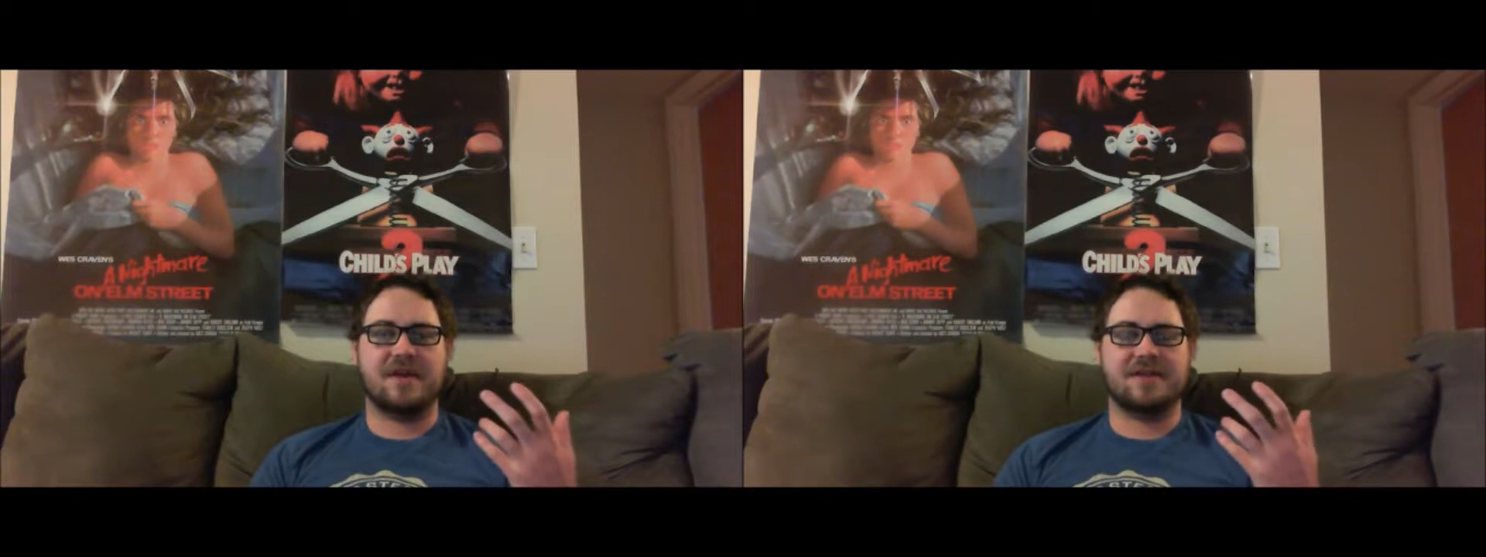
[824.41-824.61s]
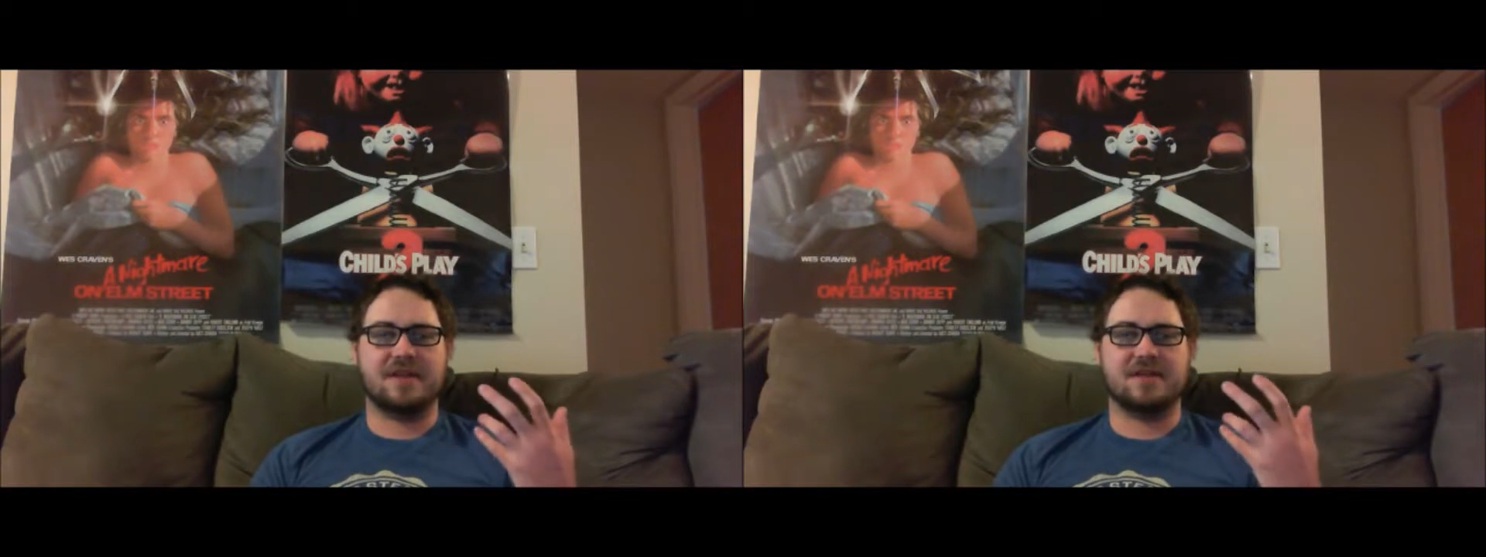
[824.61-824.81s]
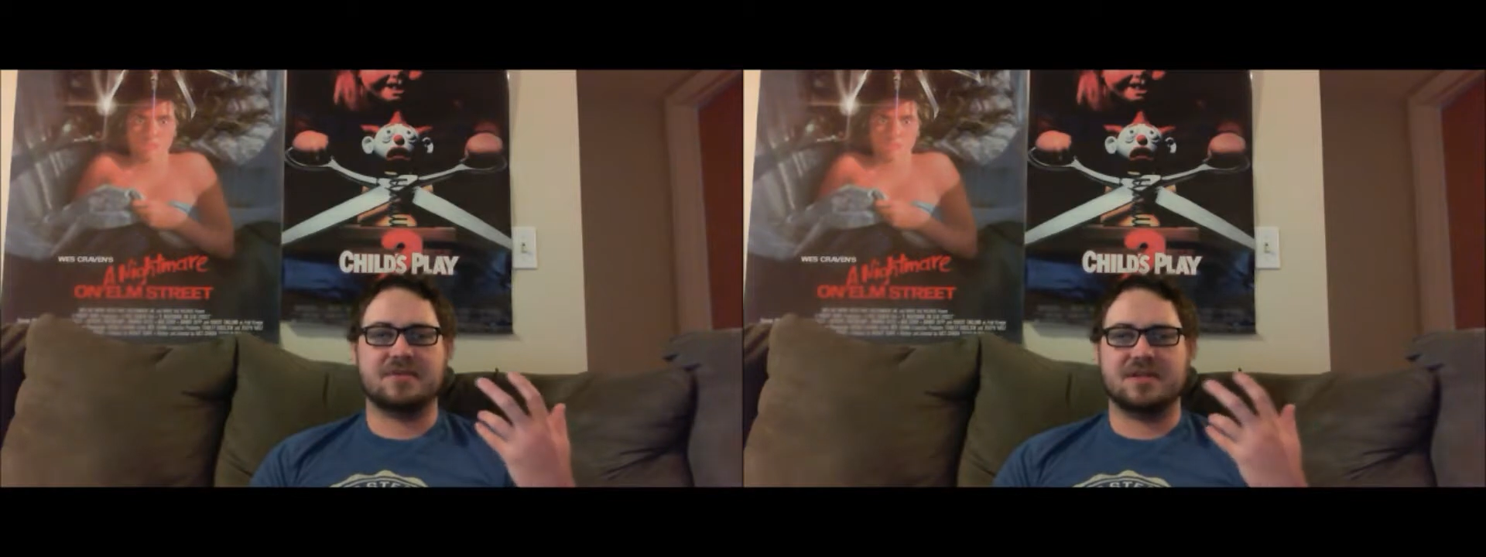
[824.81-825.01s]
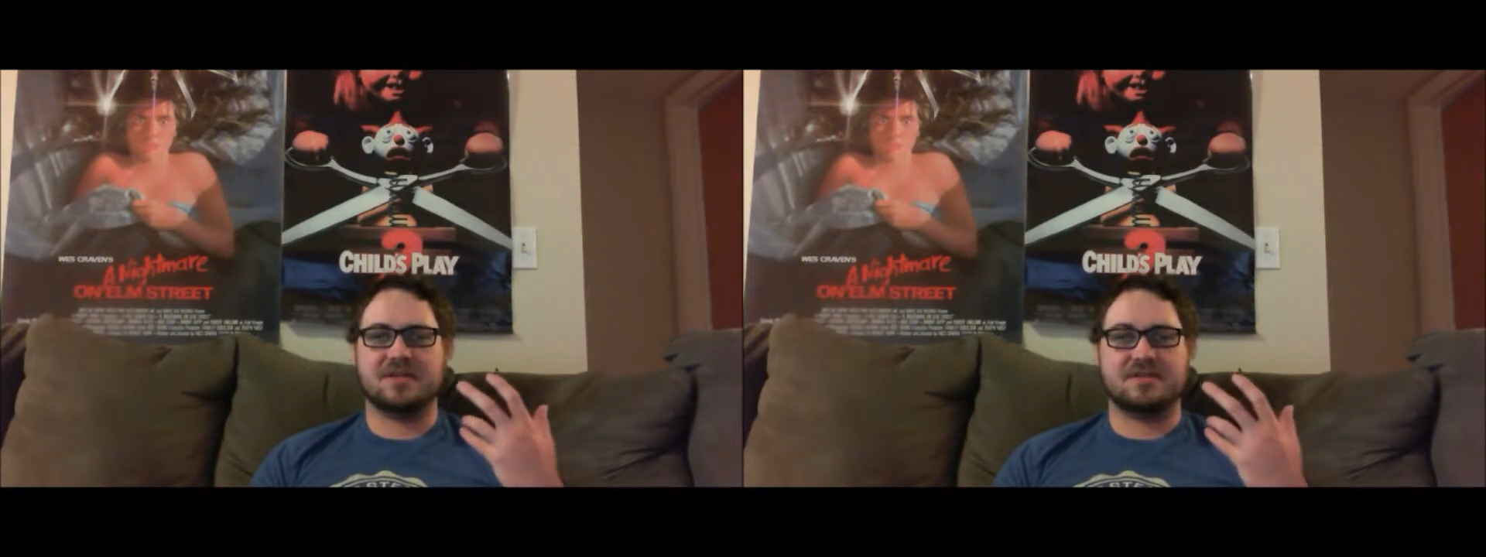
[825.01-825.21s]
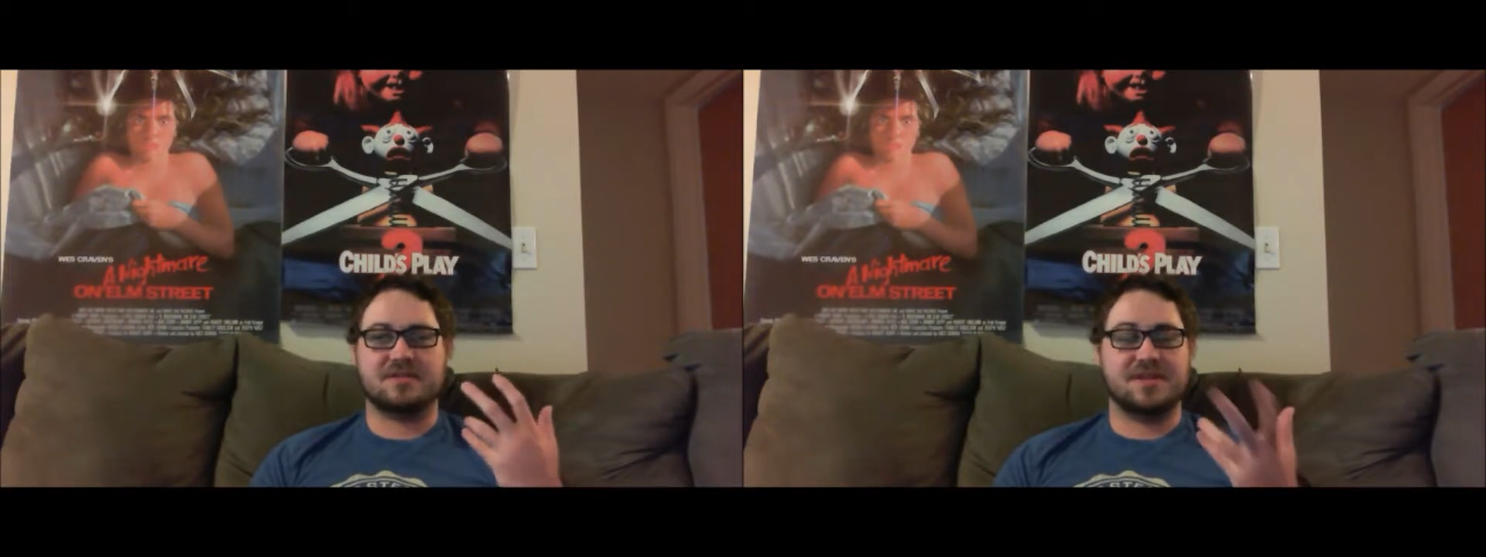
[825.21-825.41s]
I think it was
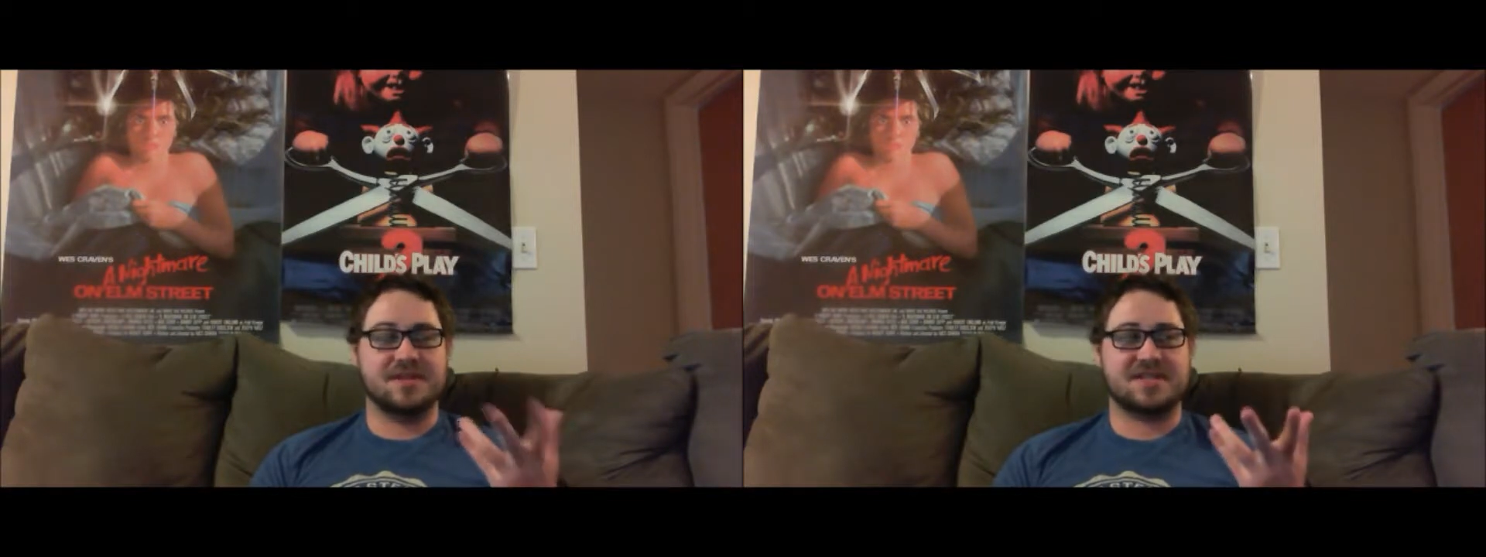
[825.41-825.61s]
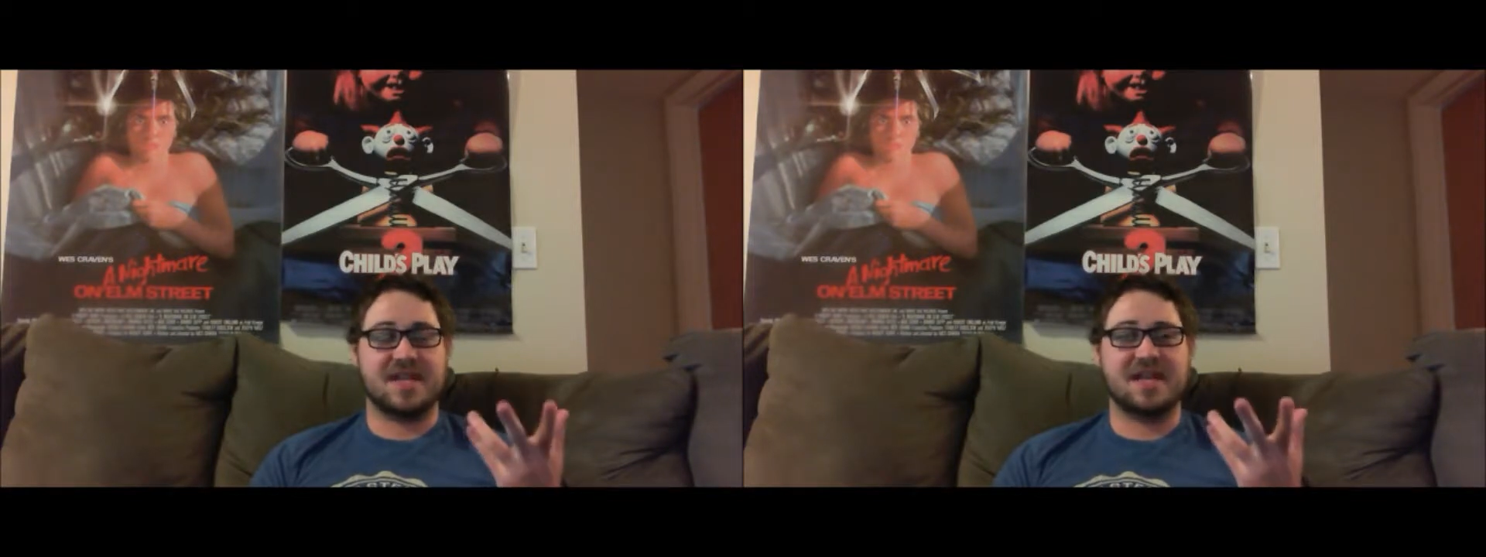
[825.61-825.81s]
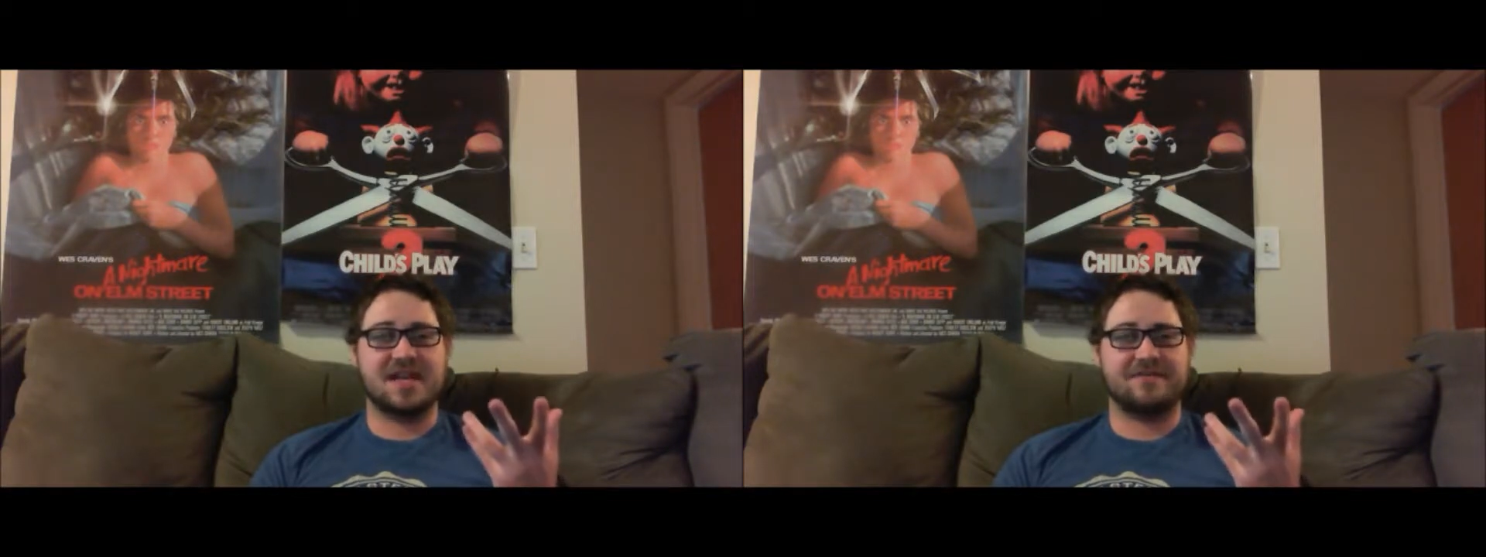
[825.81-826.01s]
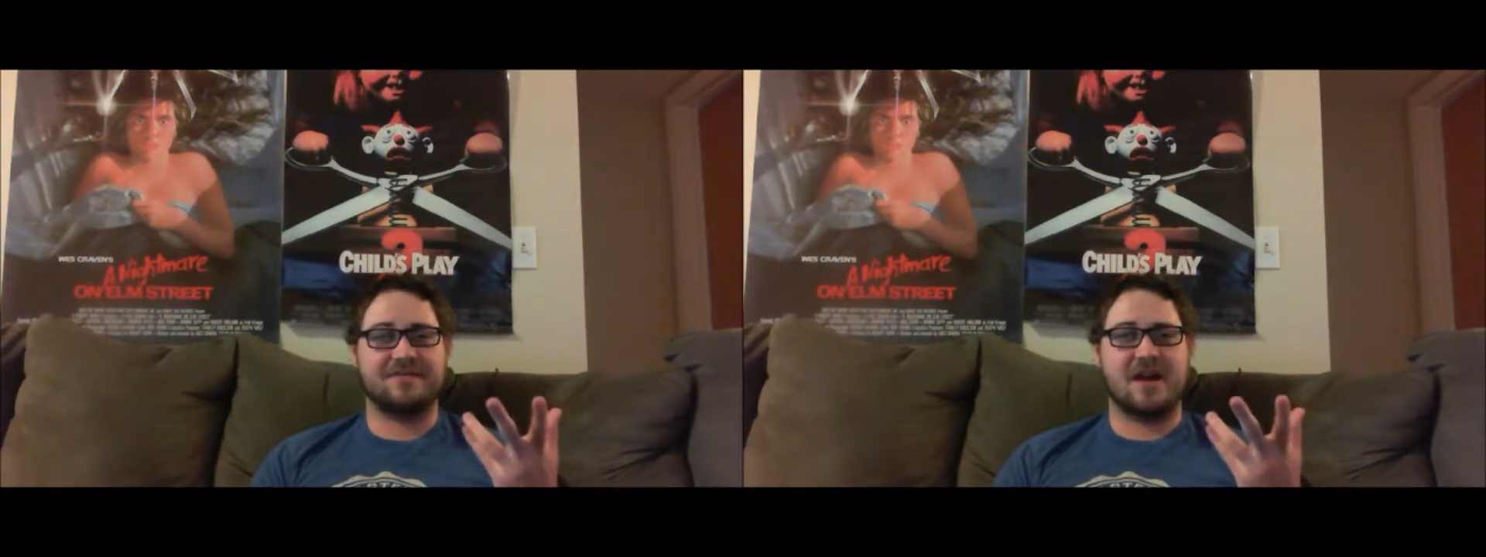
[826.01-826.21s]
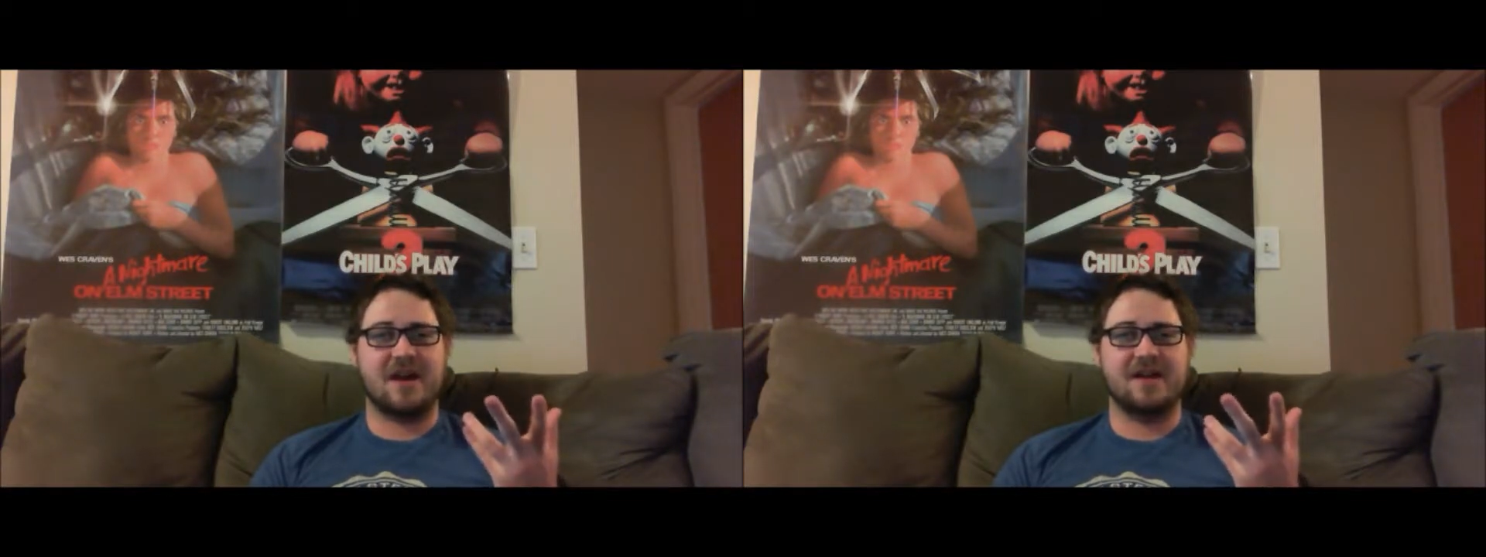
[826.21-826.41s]
the second
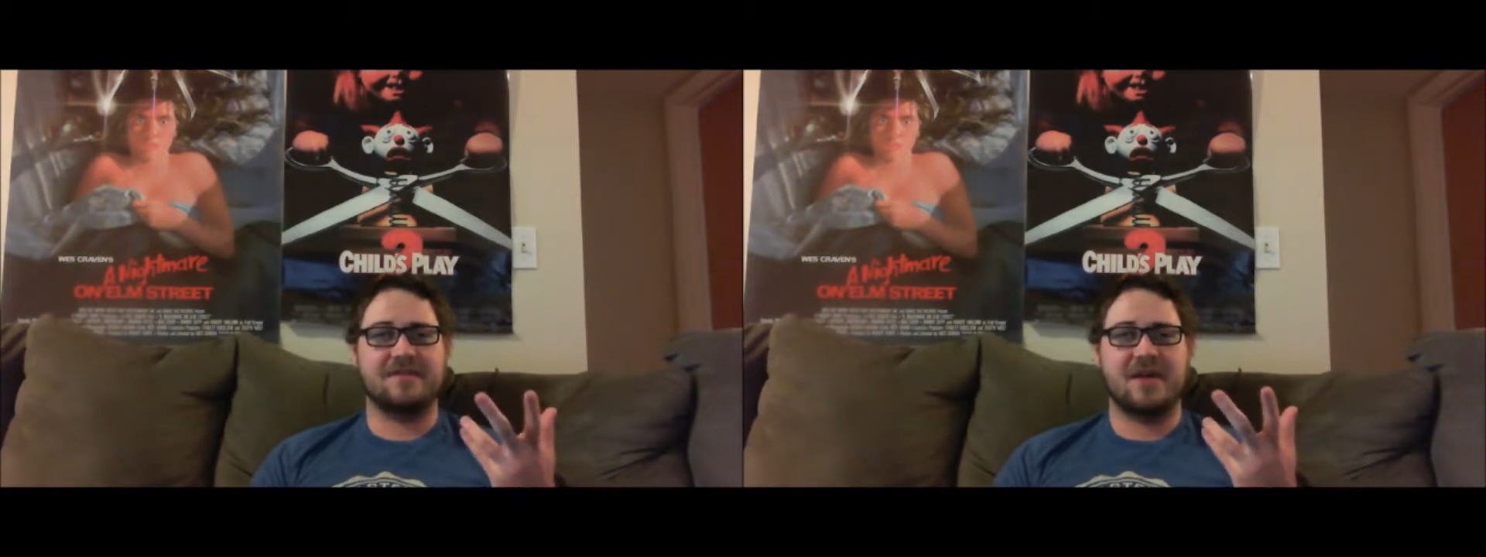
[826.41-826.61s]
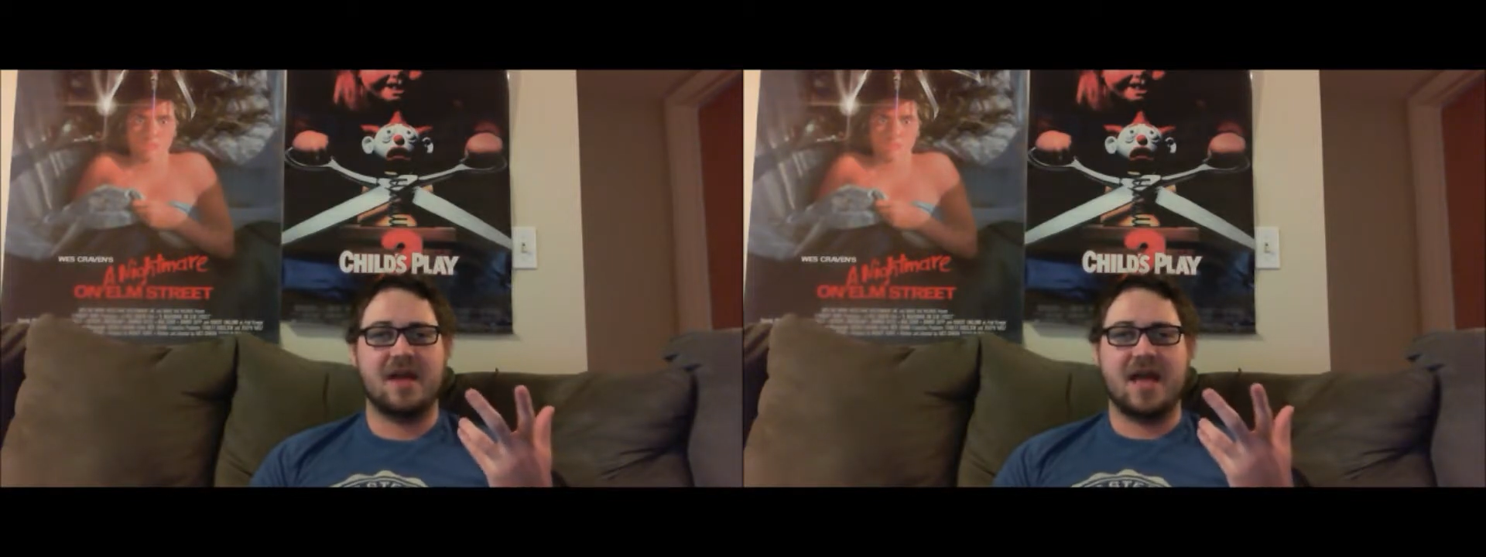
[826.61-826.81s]
F5